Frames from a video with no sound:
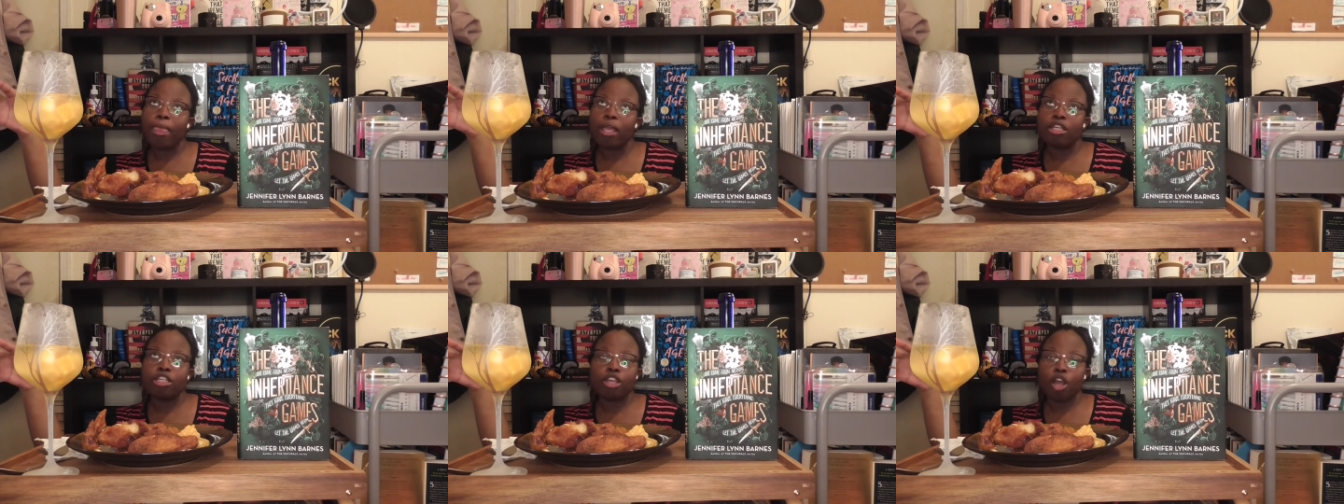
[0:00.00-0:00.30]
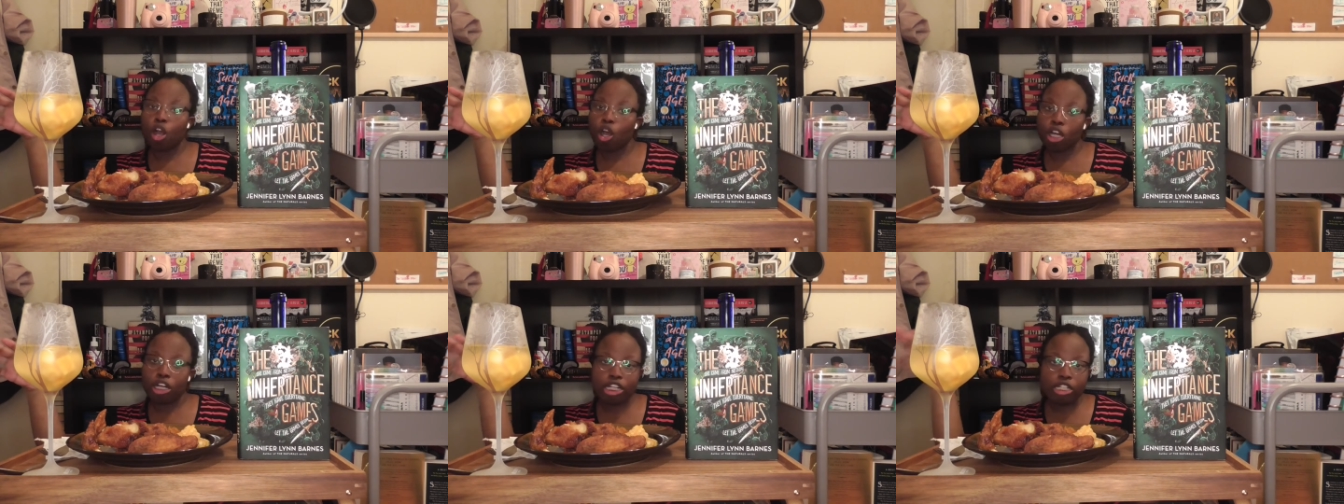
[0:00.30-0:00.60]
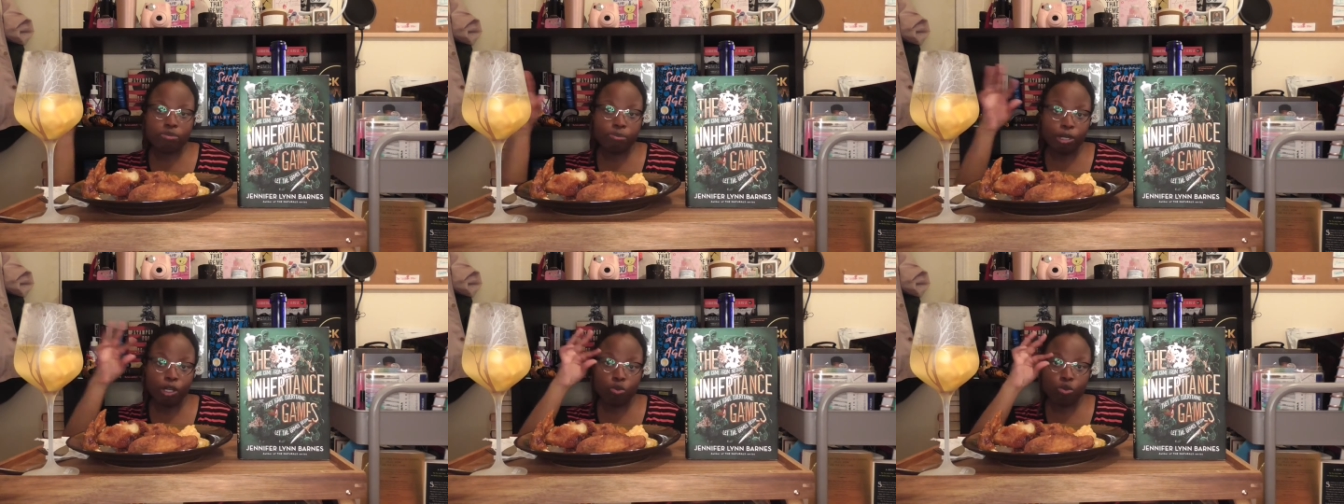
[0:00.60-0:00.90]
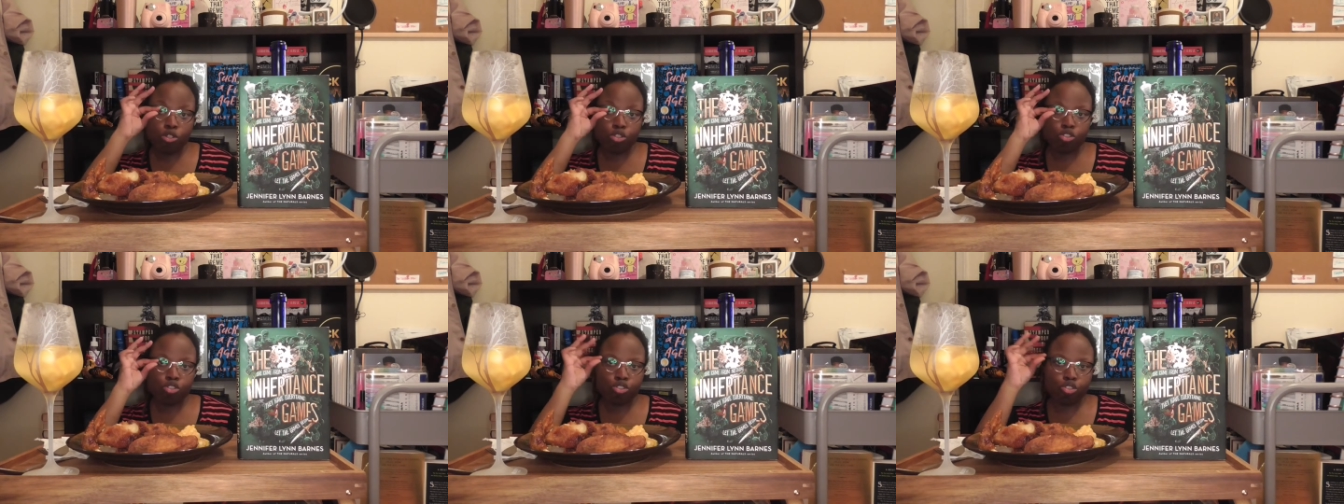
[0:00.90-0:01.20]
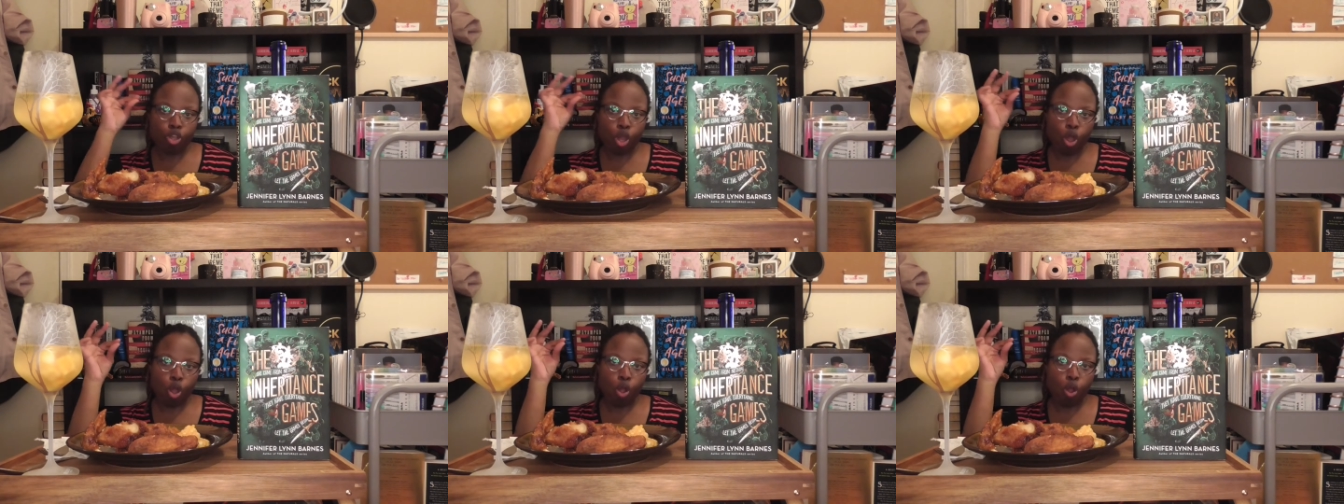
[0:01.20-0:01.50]
Y'all, this book was
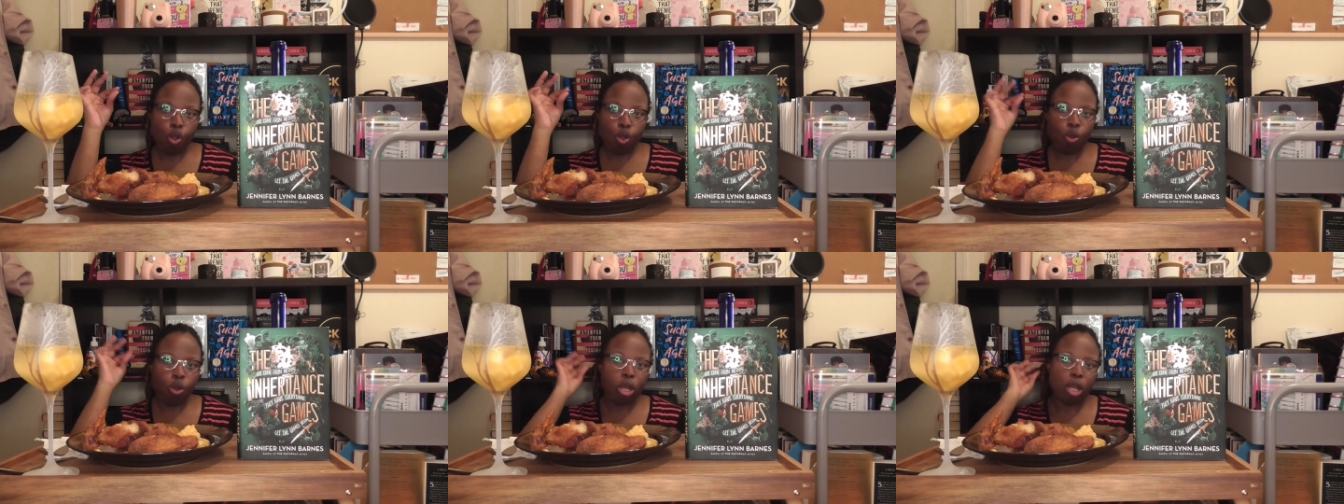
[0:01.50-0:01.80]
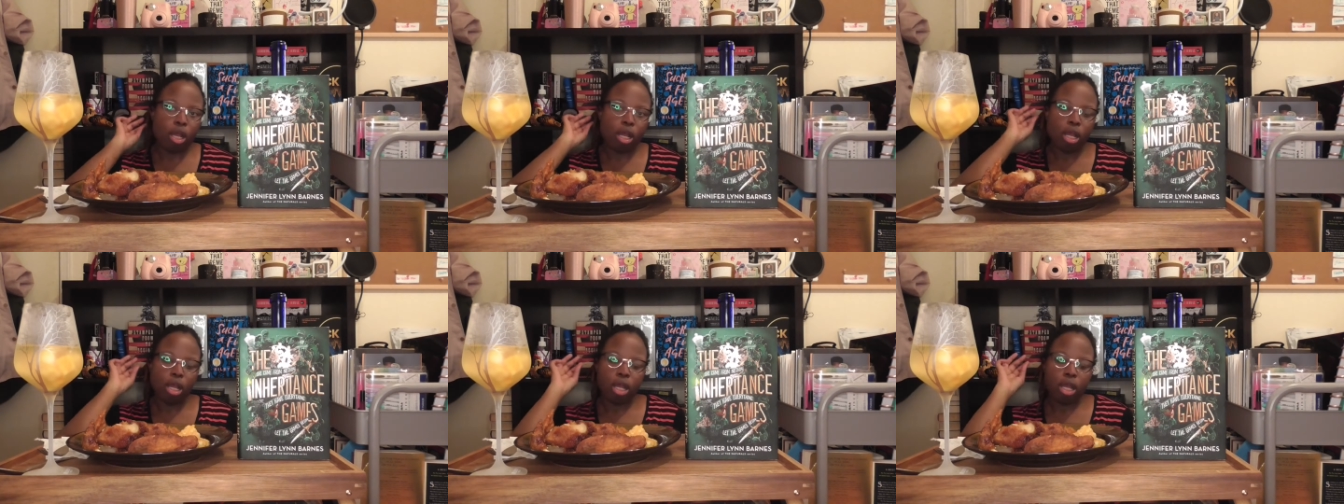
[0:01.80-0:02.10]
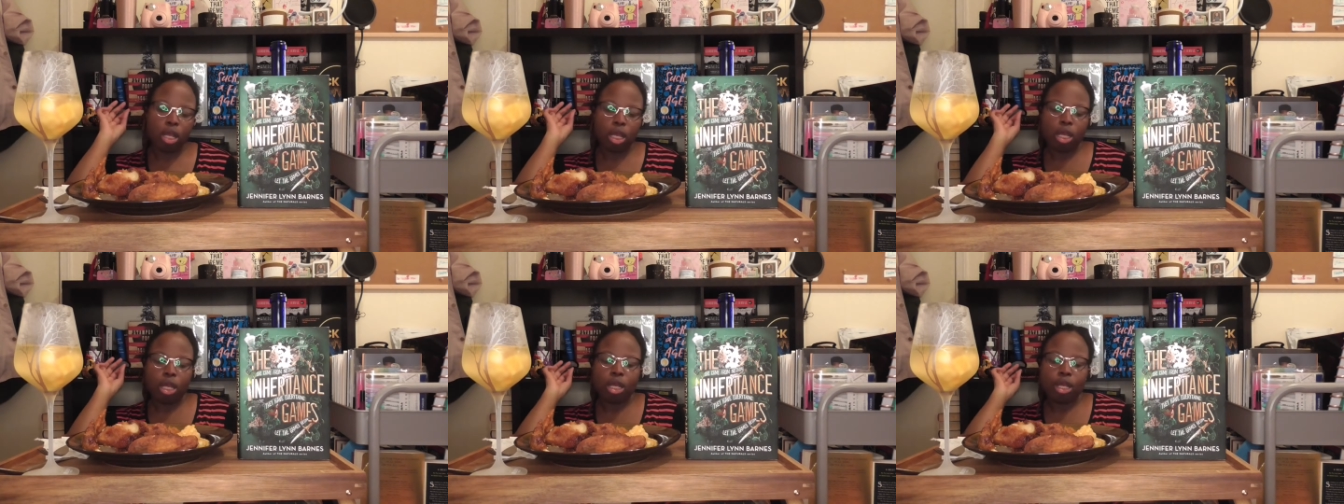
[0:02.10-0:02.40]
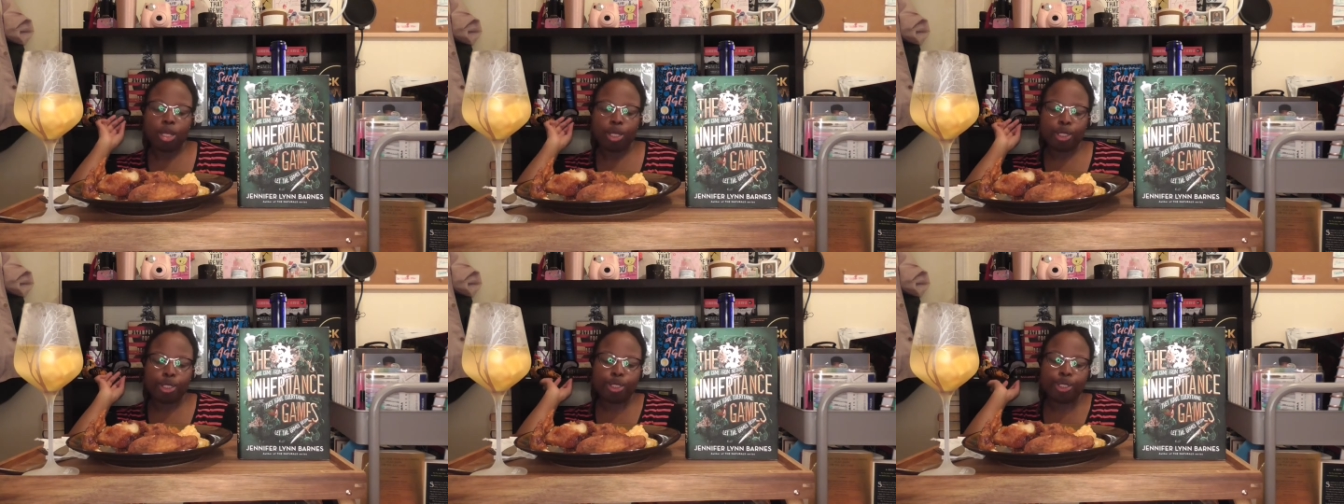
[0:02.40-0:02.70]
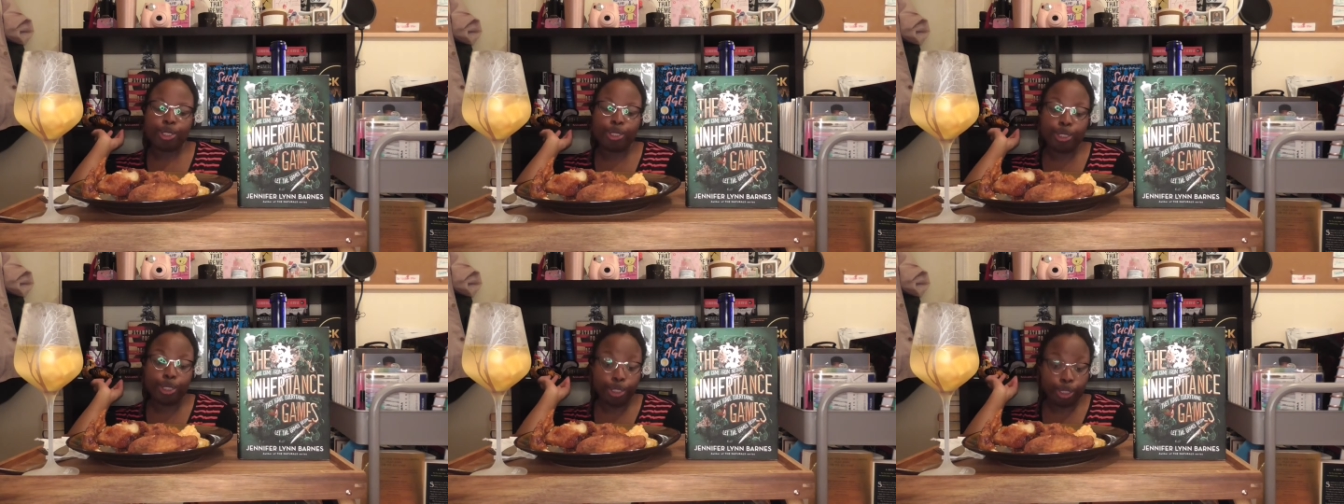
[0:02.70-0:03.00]
so
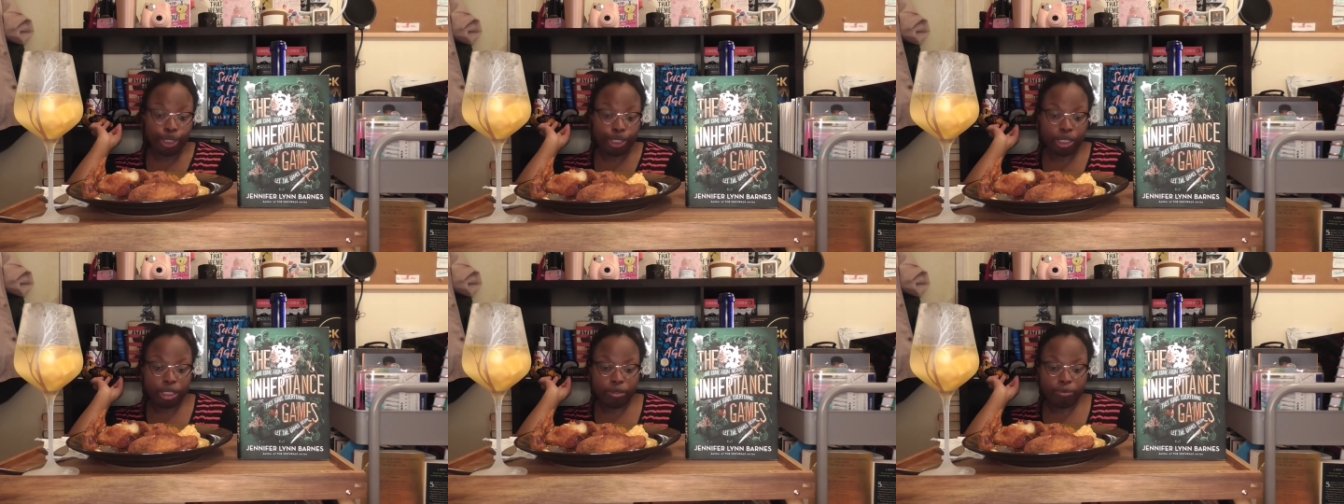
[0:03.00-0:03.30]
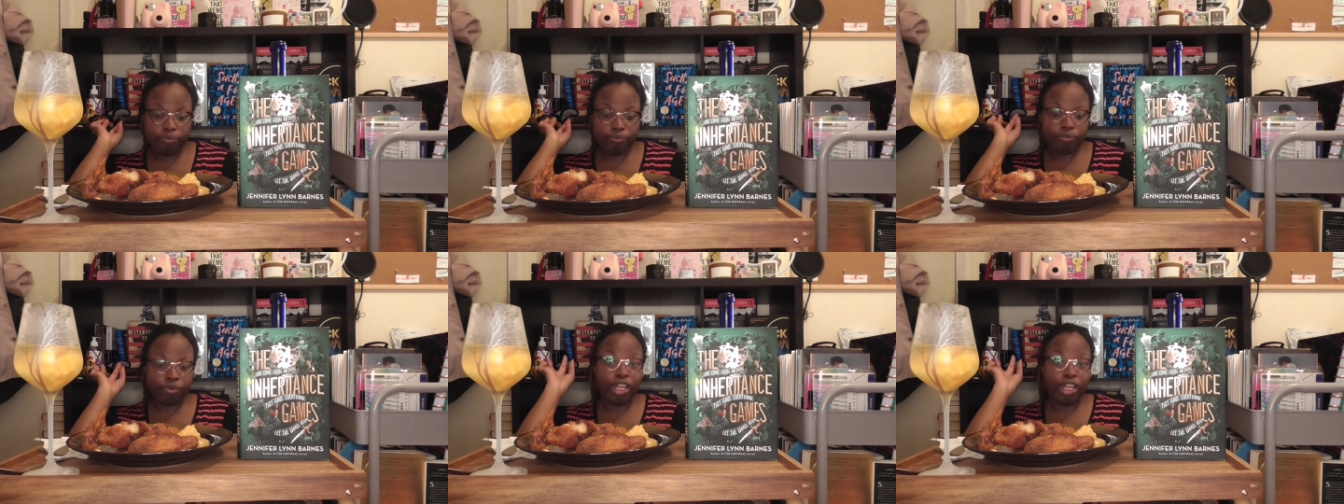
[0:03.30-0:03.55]
good.